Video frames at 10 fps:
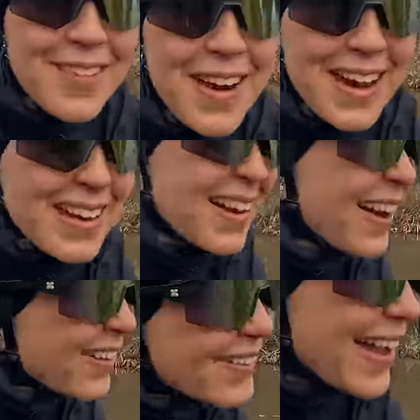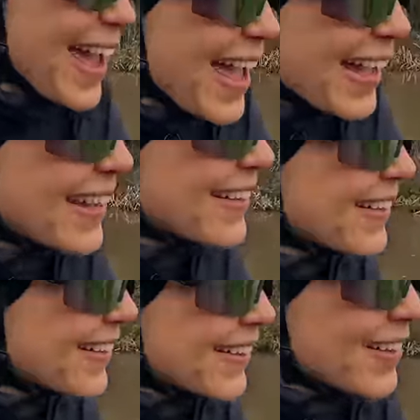rain. Oh yeah.
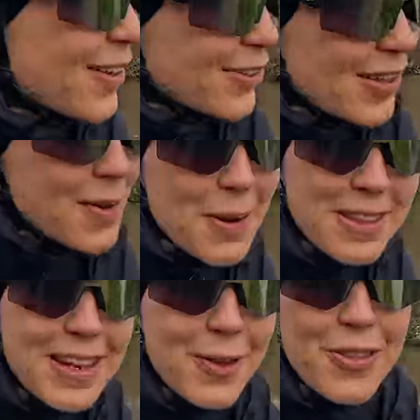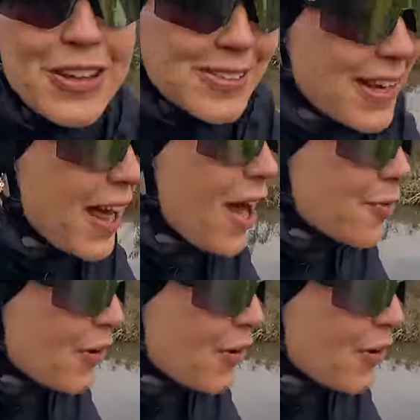Gotta celebrate the little things in life,